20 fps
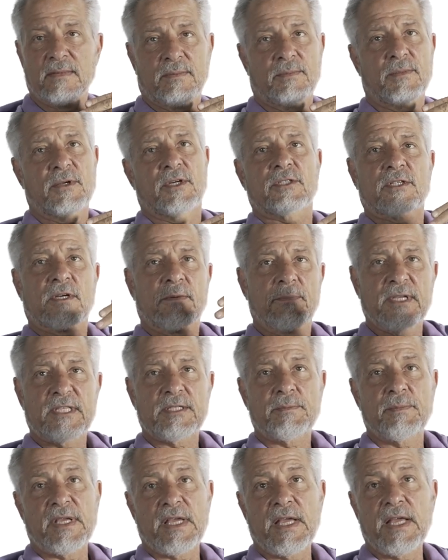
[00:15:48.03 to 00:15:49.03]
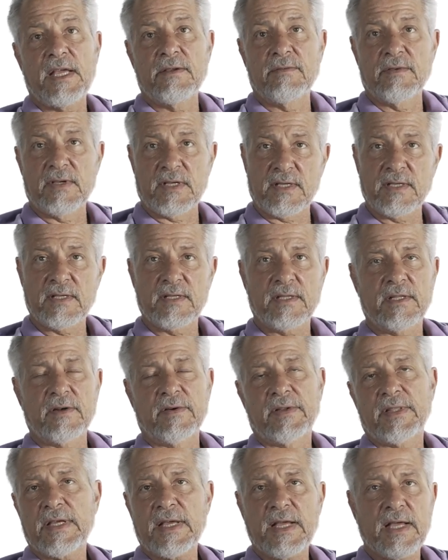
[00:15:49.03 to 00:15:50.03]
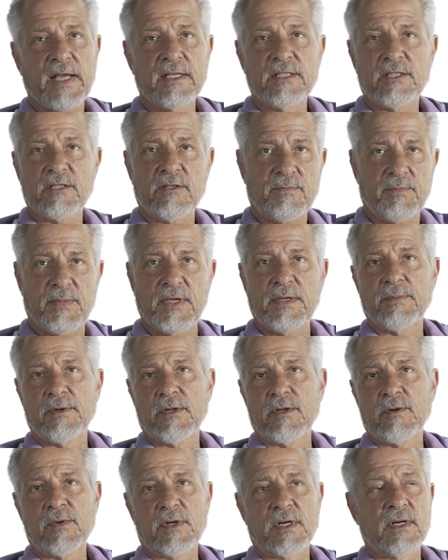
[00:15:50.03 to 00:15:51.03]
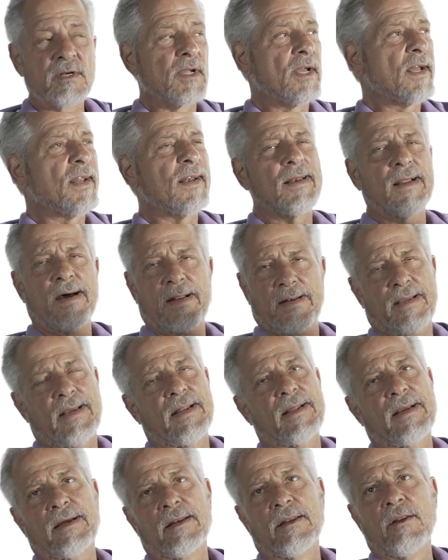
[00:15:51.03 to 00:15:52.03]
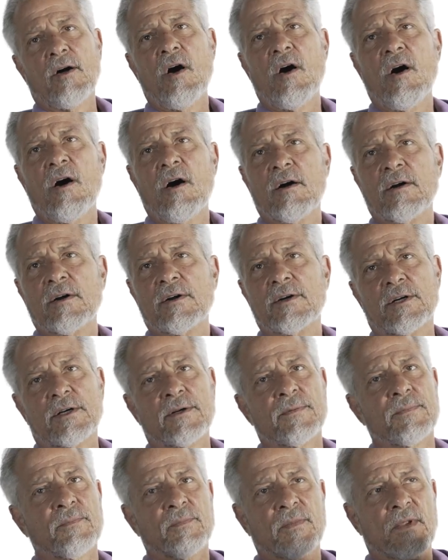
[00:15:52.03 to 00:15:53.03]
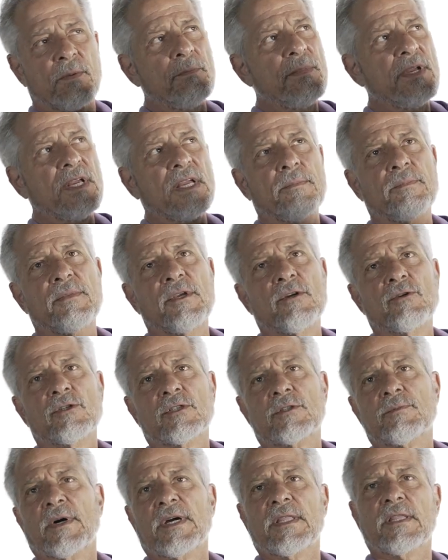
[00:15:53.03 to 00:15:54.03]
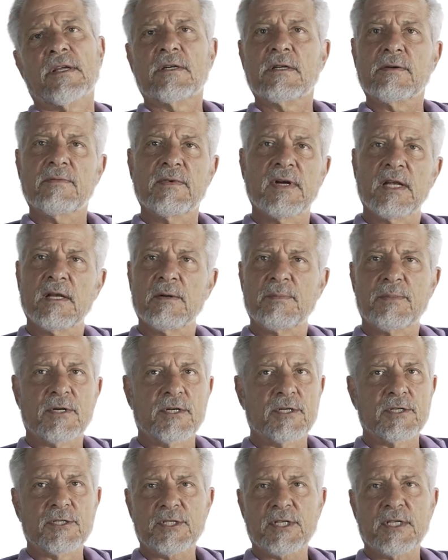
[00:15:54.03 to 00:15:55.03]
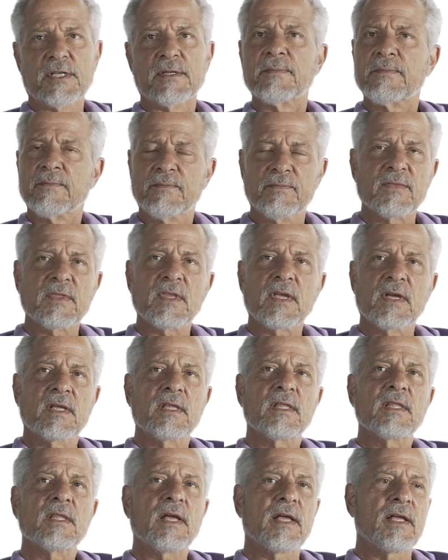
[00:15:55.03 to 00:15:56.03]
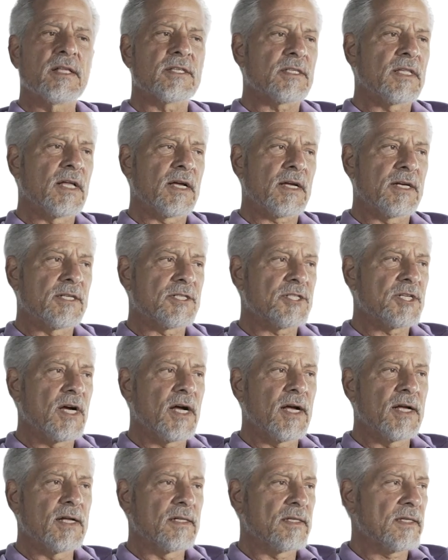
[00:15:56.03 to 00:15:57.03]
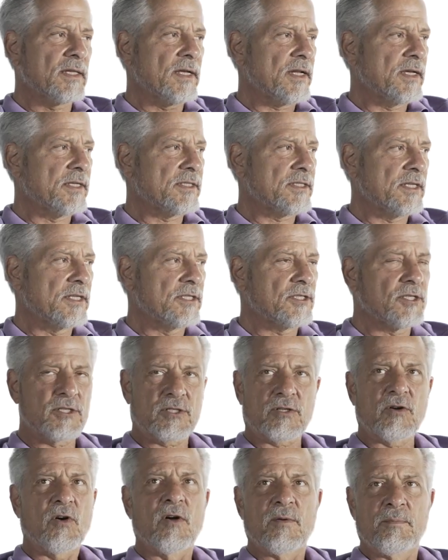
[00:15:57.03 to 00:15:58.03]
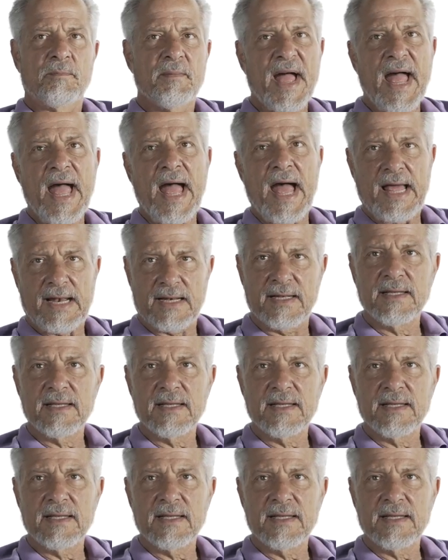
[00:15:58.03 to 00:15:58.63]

because they're misbehaving. They're in the hands of people who are not getting along or being abused by their developers. And it's like a child it's just gone bad,